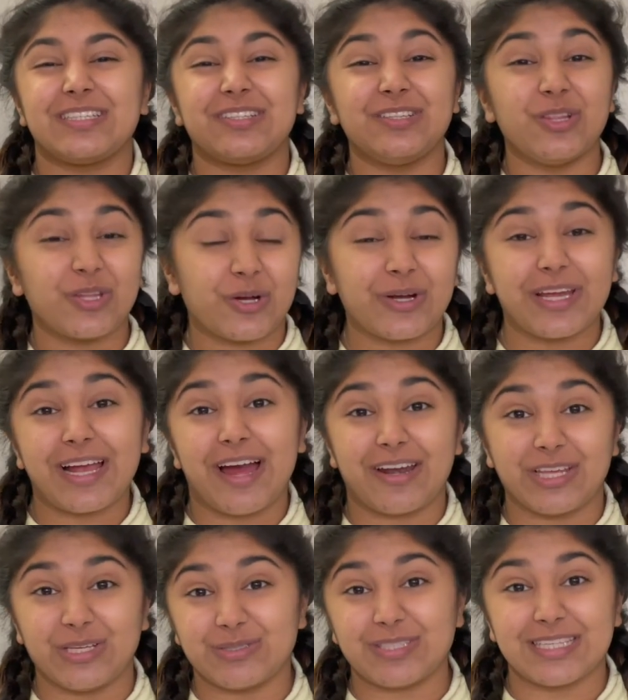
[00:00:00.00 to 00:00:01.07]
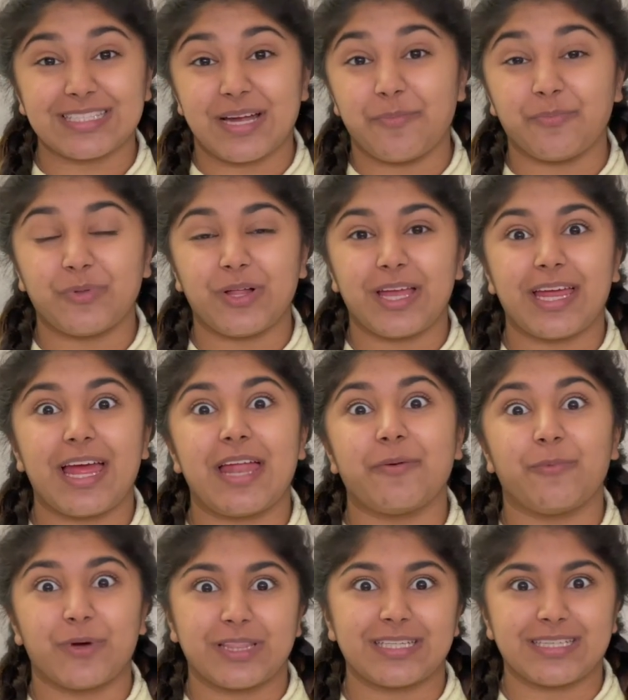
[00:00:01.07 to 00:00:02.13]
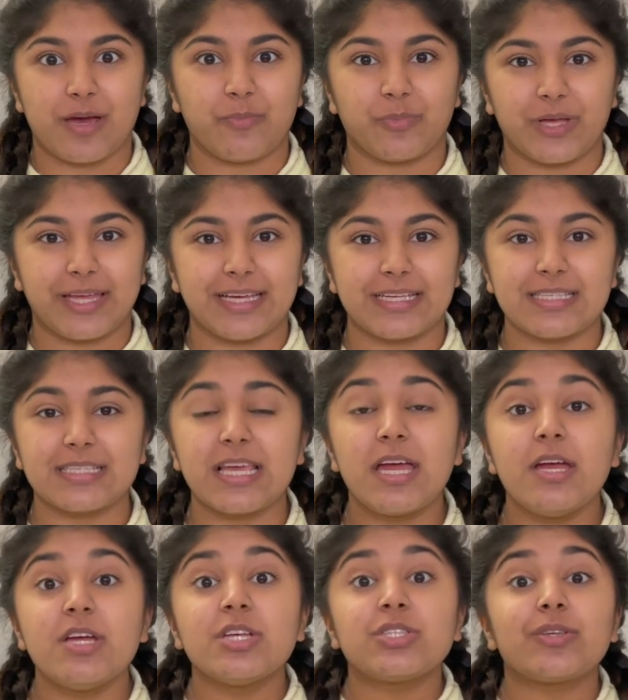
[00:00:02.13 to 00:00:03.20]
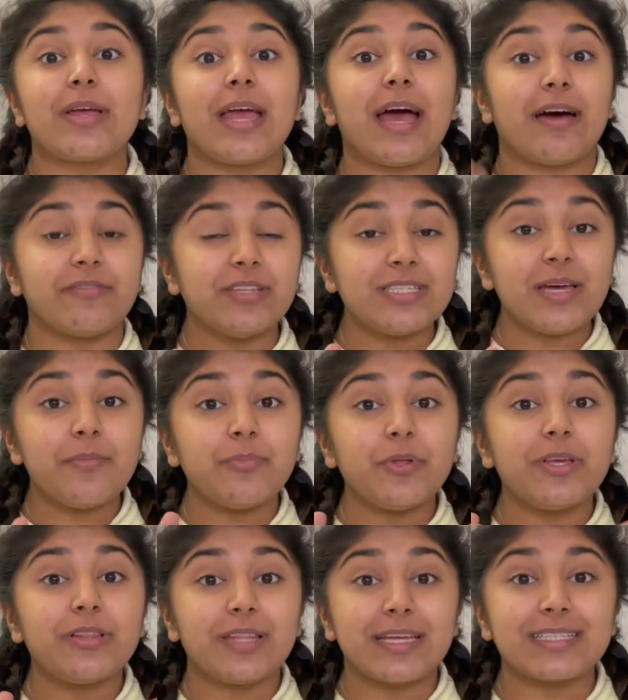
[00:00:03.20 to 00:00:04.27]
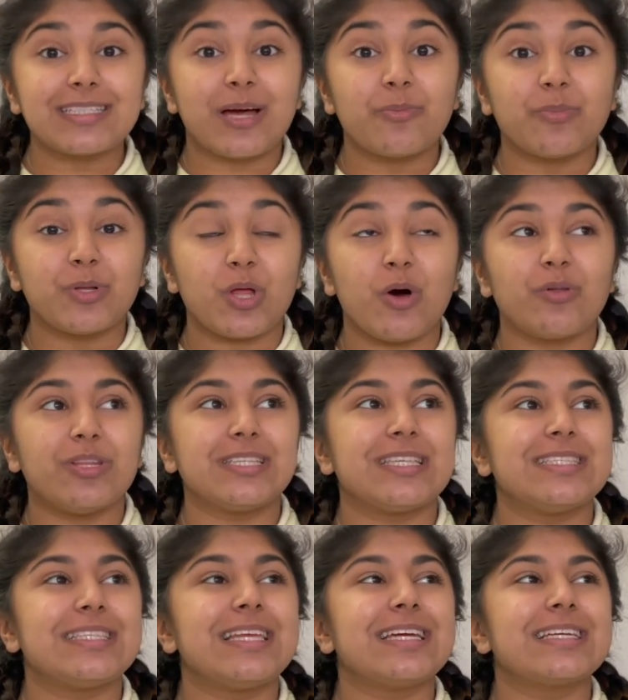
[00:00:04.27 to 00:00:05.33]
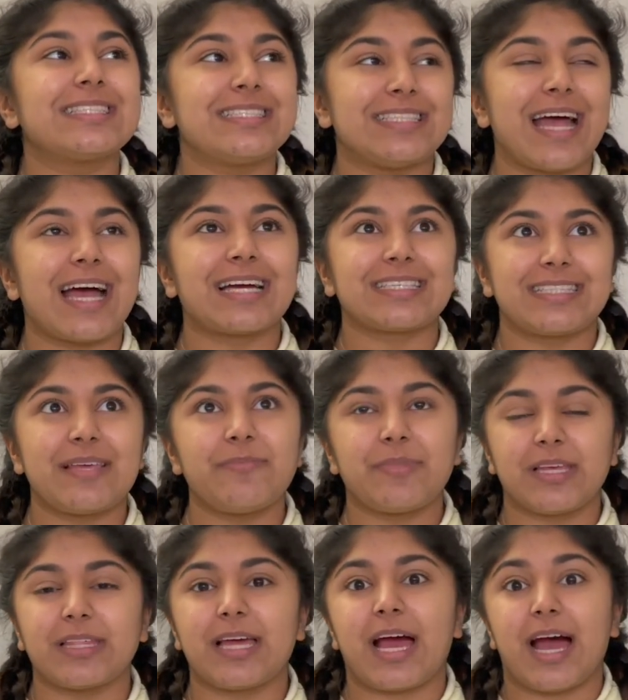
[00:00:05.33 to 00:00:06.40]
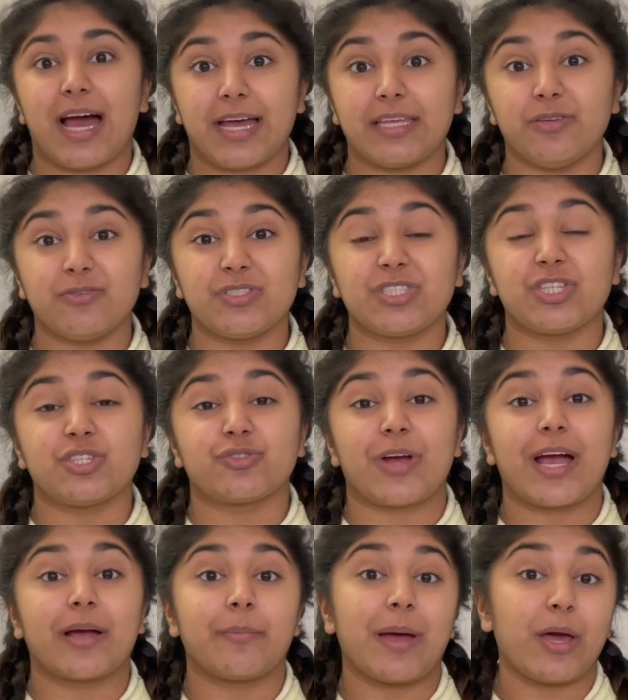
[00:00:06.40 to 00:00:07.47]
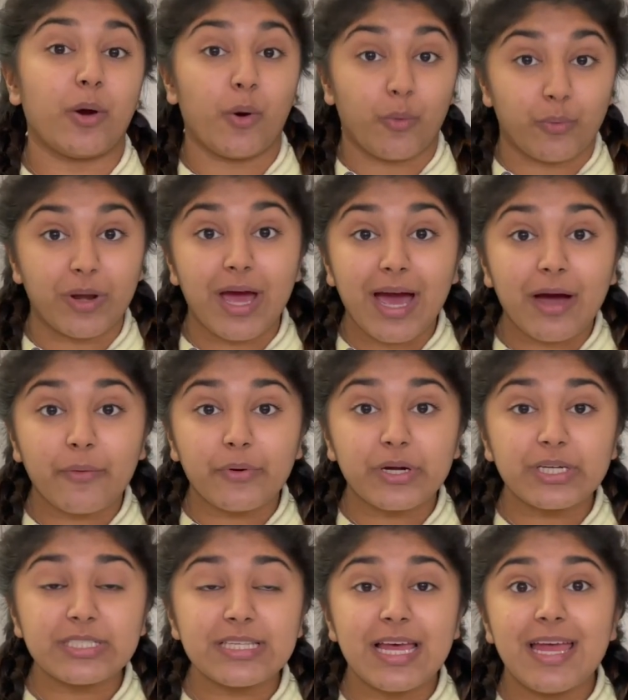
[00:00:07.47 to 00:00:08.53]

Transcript: learning how to use this template and what the template is. So I have the template linked down below. This is the exact same thing that I used to track my own hours,